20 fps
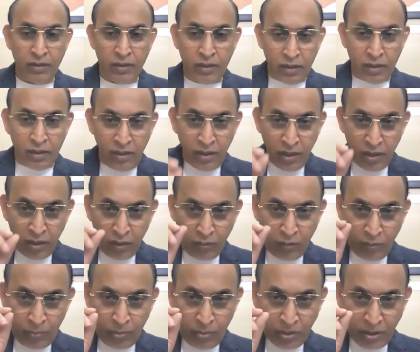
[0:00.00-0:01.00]
A real
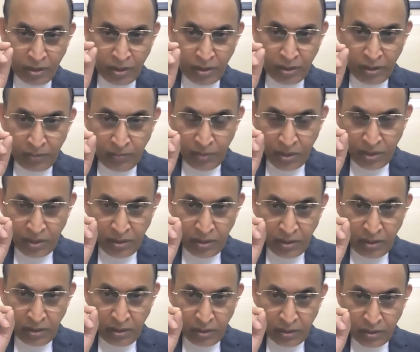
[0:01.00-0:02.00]
homeopathic
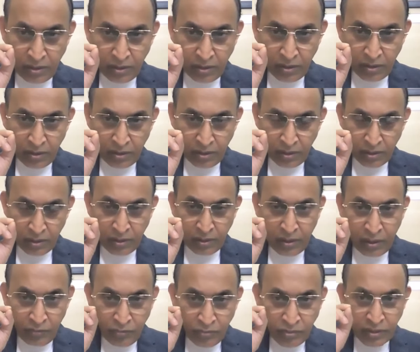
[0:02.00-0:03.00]
remedy
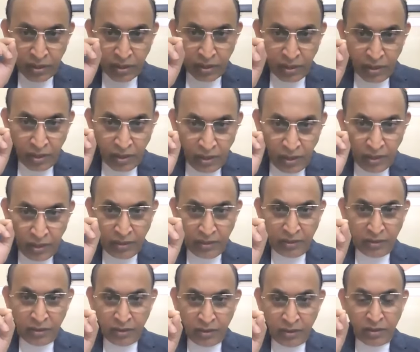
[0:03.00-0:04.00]
gives a
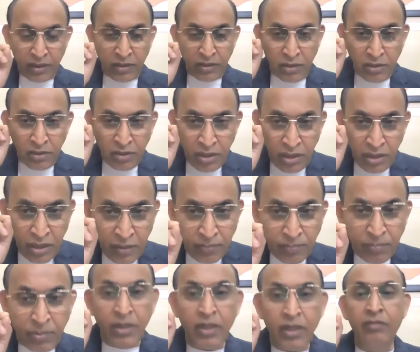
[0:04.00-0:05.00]
healing touch at the
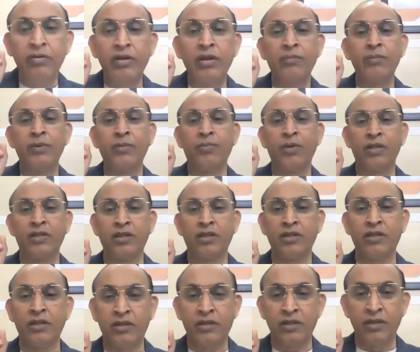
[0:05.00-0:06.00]
deep level of the
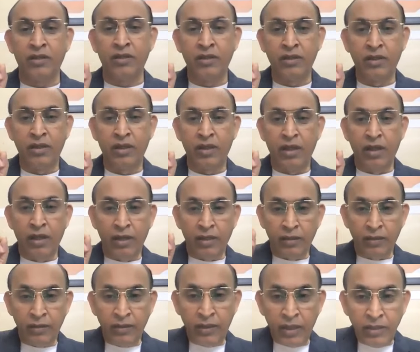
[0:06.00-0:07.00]
personality.
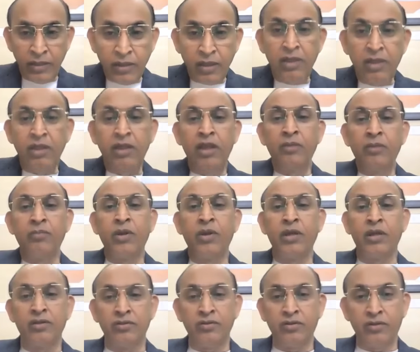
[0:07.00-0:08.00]
Then the healing
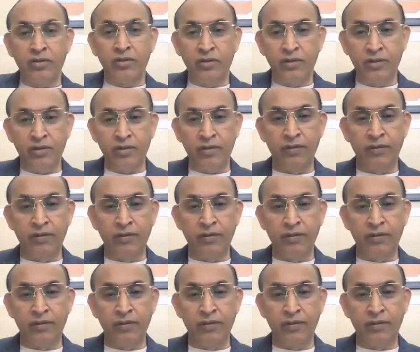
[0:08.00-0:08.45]
begins.